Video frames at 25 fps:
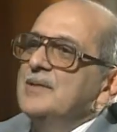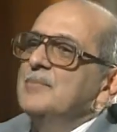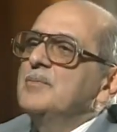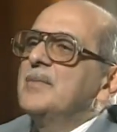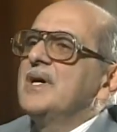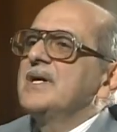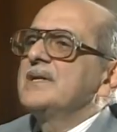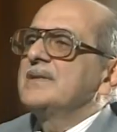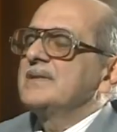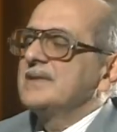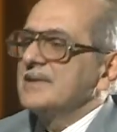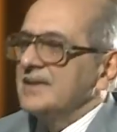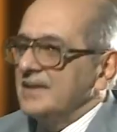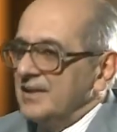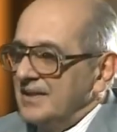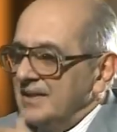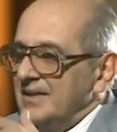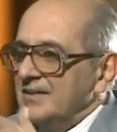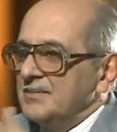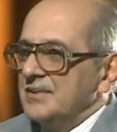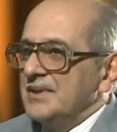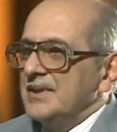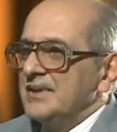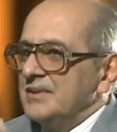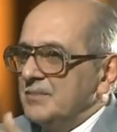But
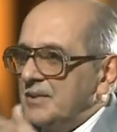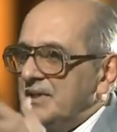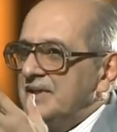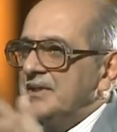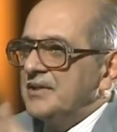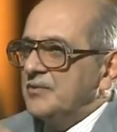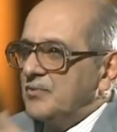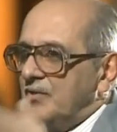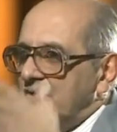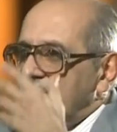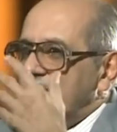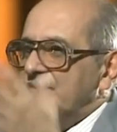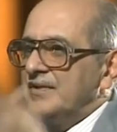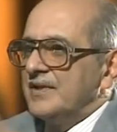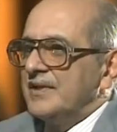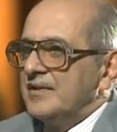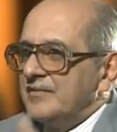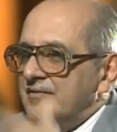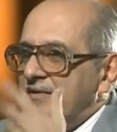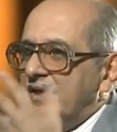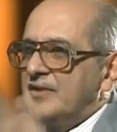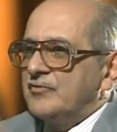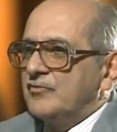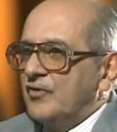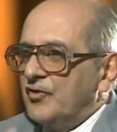it was, in
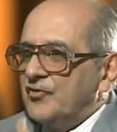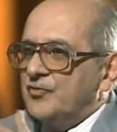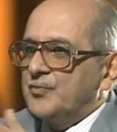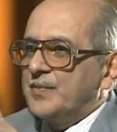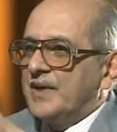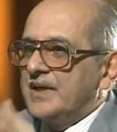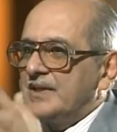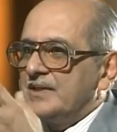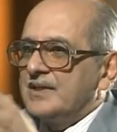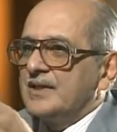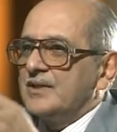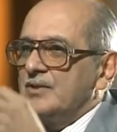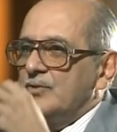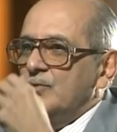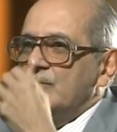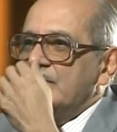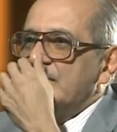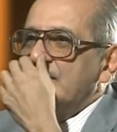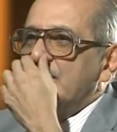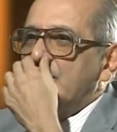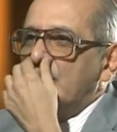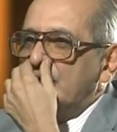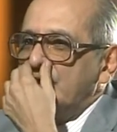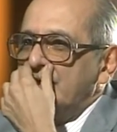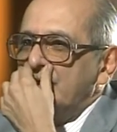retrospect, a
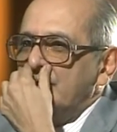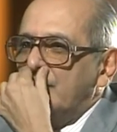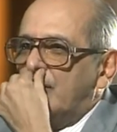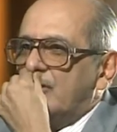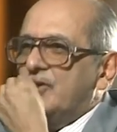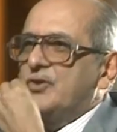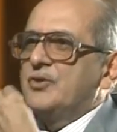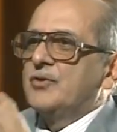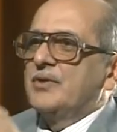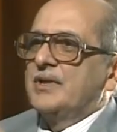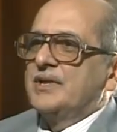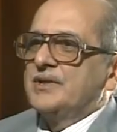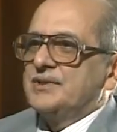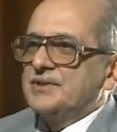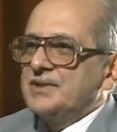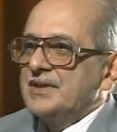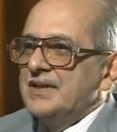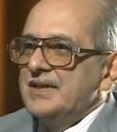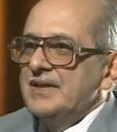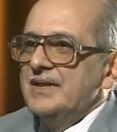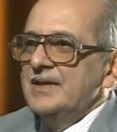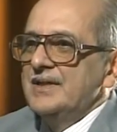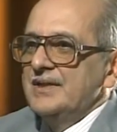good inoculation.